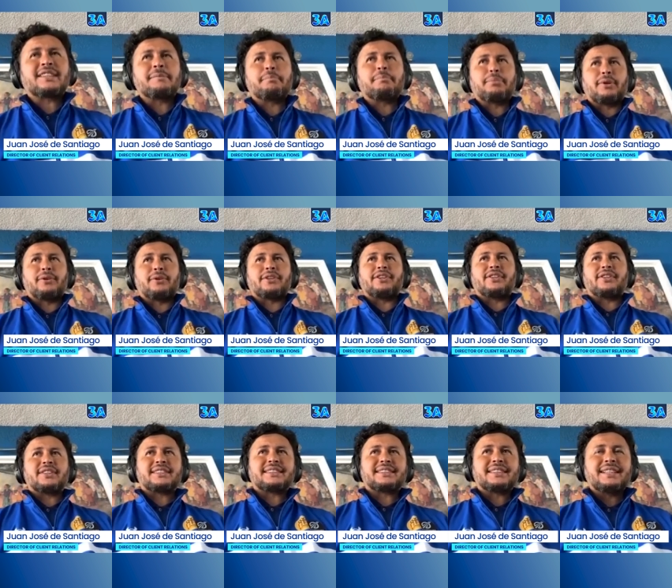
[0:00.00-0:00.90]

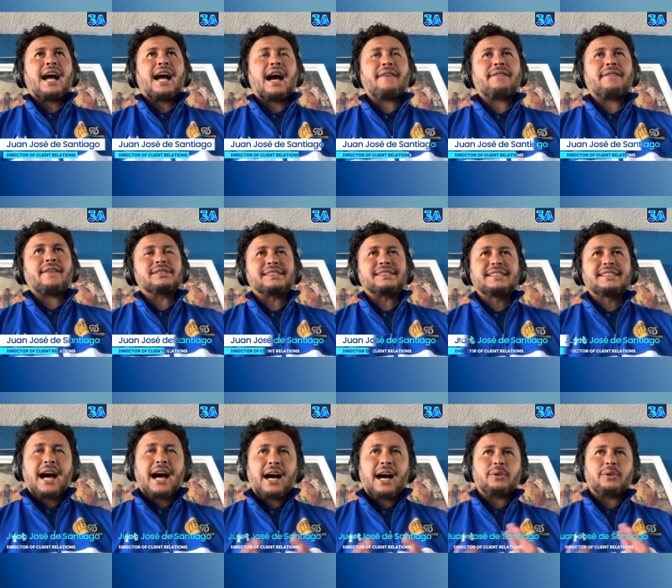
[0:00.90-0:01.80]
employers have
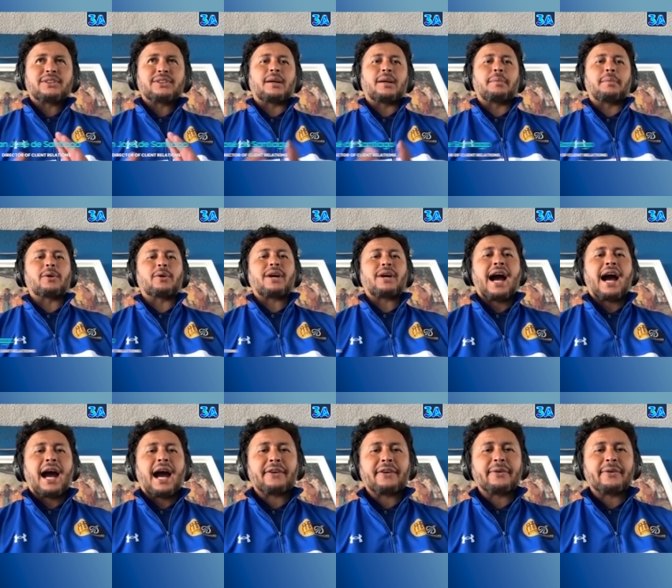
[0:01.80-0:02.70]
doubts about
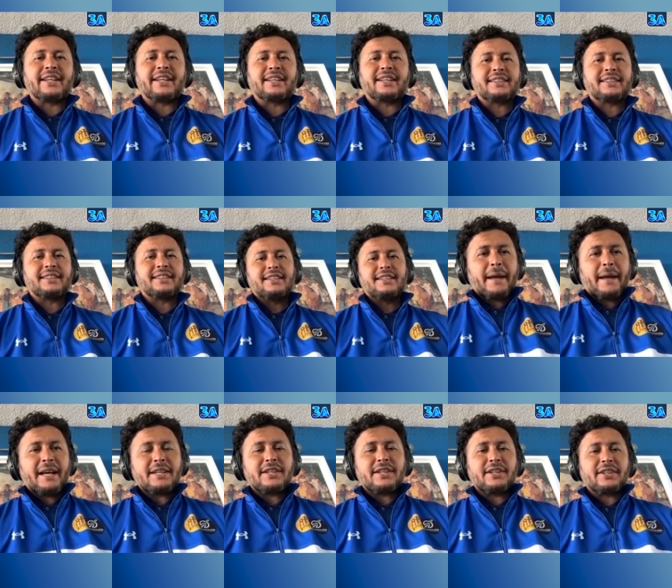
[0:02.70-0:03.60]
hiring
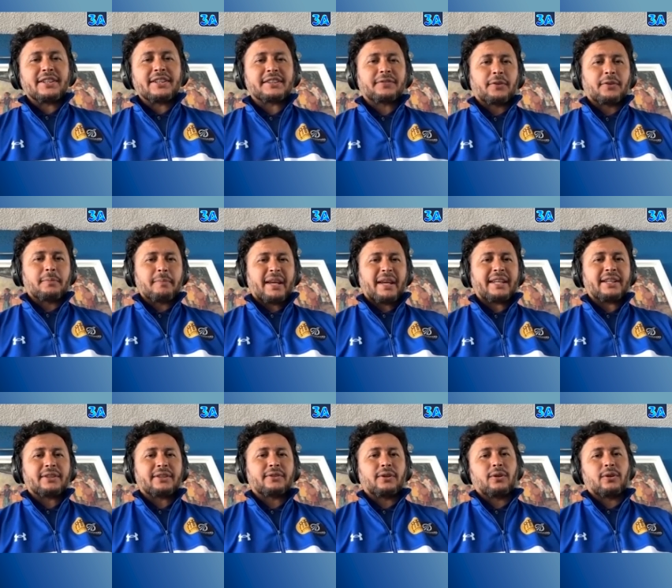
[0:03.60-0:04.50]
engineers from
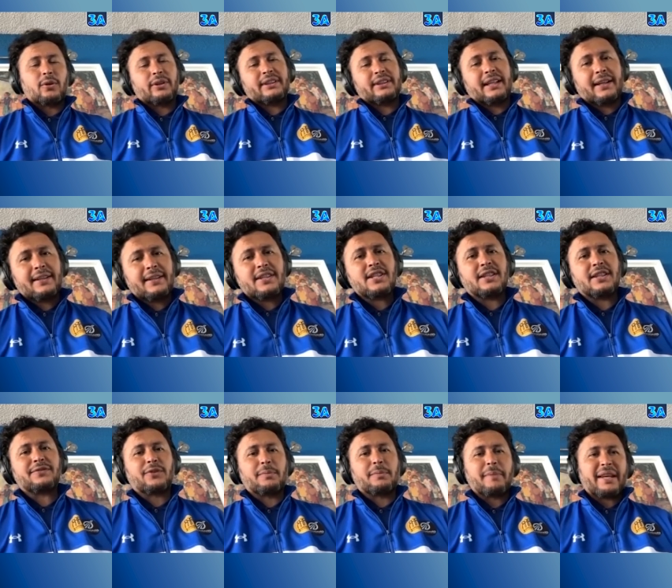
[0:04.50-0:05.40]
Mexico or technicians from